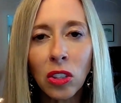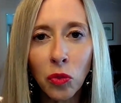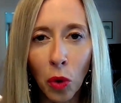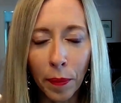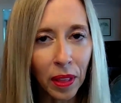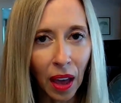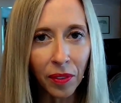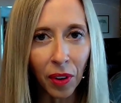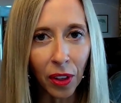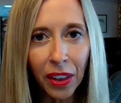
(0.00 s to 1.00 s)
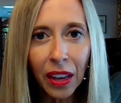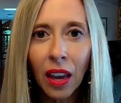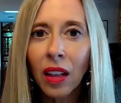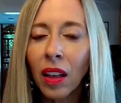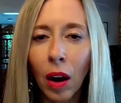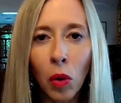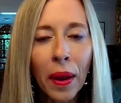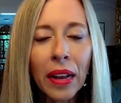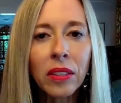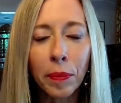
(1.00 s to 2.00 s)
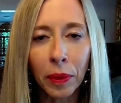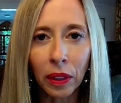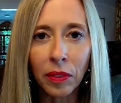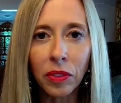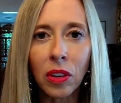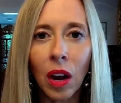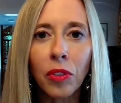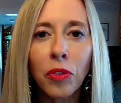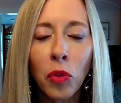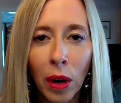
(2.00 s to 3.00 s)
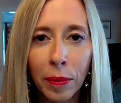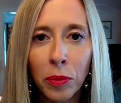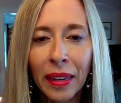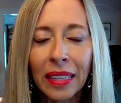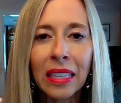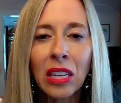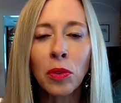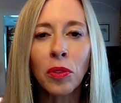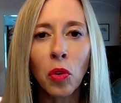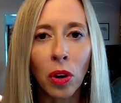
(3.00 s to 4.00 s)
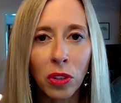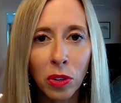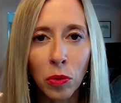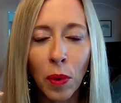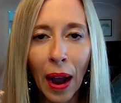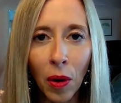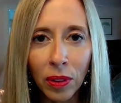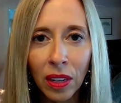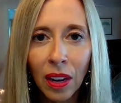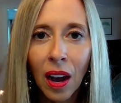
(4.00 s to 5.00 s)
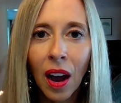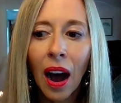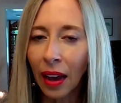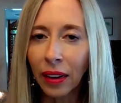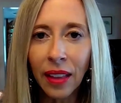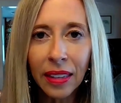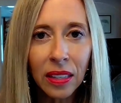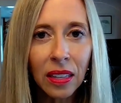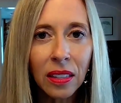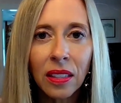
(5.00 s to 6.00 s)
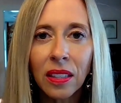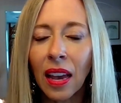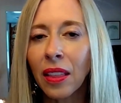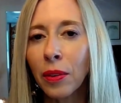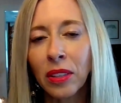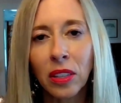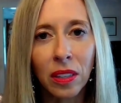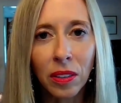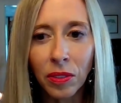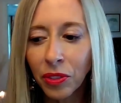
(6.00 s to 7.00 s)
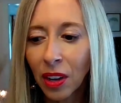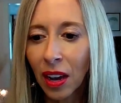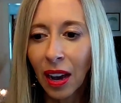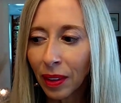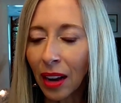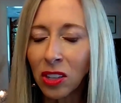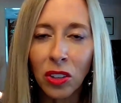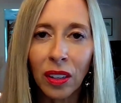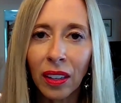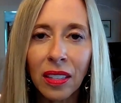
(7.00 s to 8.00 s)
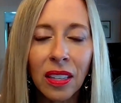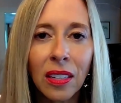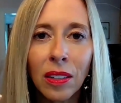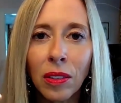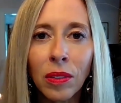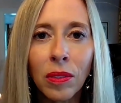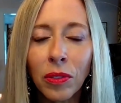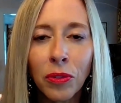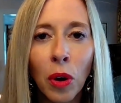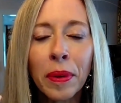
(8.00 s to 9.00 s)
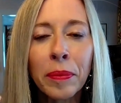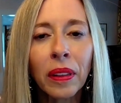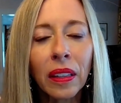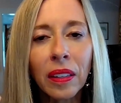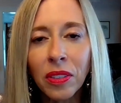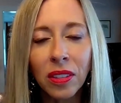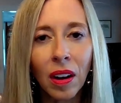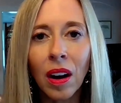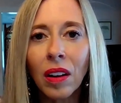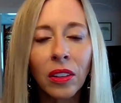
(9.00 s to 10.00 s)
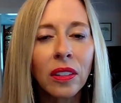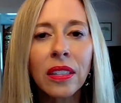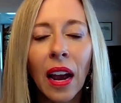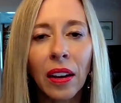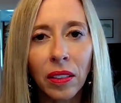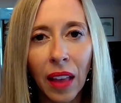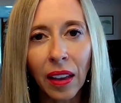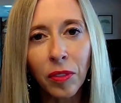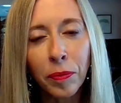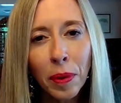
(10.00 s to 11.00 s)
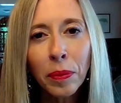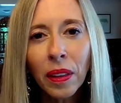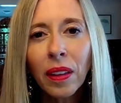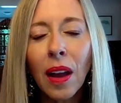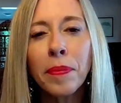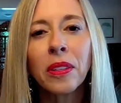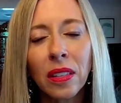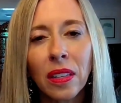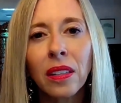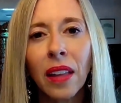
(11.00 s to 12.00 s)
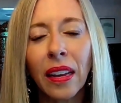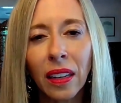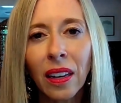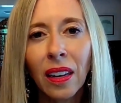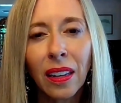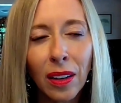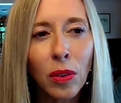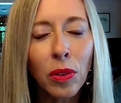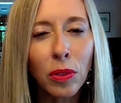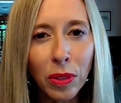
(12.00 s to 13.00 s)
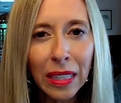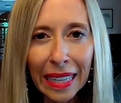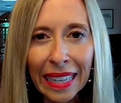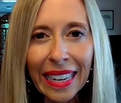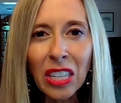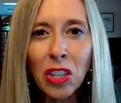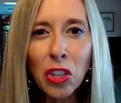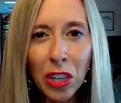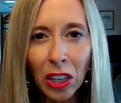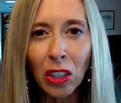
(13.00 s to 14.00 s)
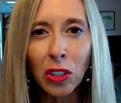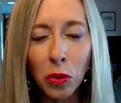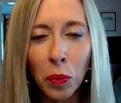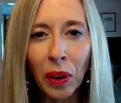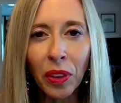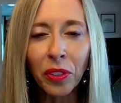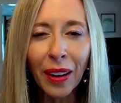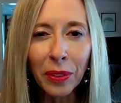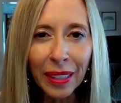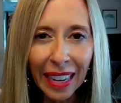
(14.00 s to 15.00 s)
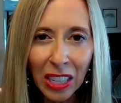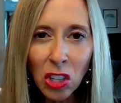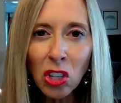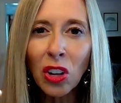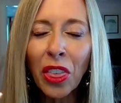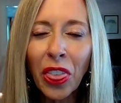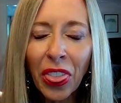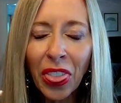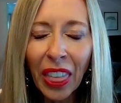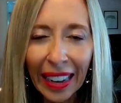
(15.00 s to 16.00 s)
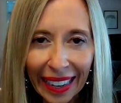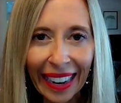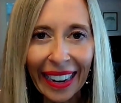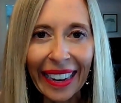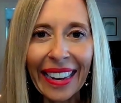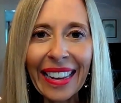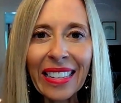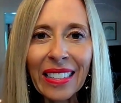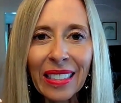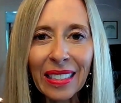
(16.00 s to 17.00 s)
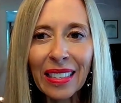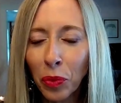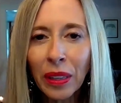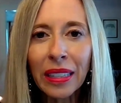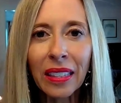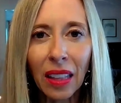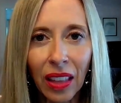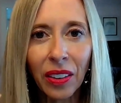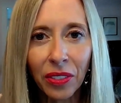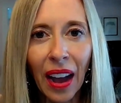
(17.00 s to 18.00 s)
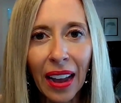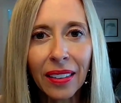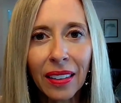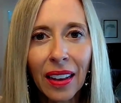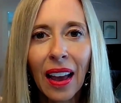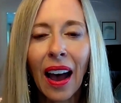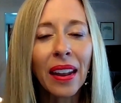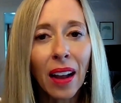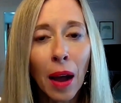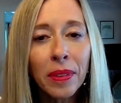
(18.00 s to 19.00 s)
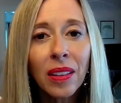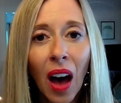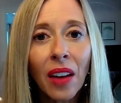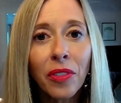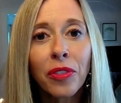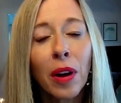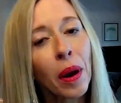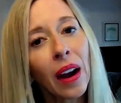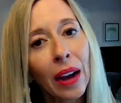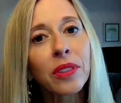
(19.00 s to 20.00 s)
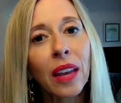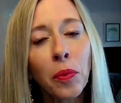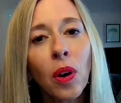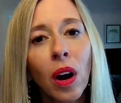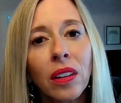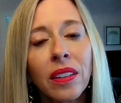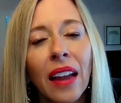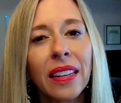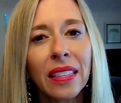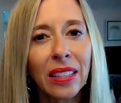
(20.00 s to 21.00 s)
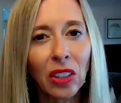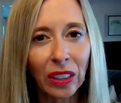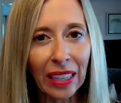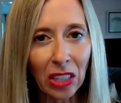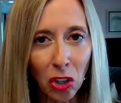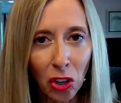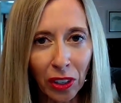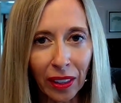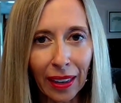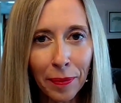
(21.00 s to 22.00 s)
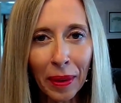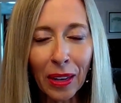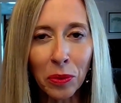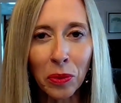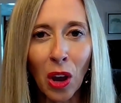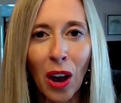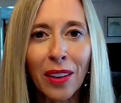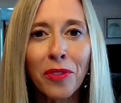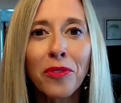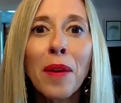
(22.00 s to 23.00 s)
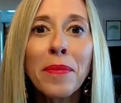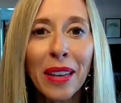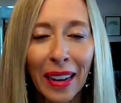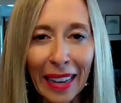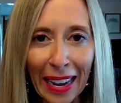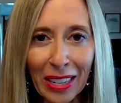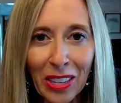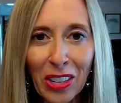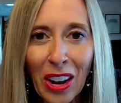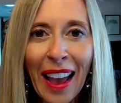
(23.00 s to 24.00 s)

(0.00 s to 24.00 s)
is formed. A lot of our thinking, like our ways, our beliefs are formed. We continue, of course, throughout adolescence and the rest of, gosh, you can continue forming beliefs your entire life, but really up until like, those teenage years where the foundational thinking is really solidified. And it comes a lot from our outside world, not necessarily internally, because we're taught from a young age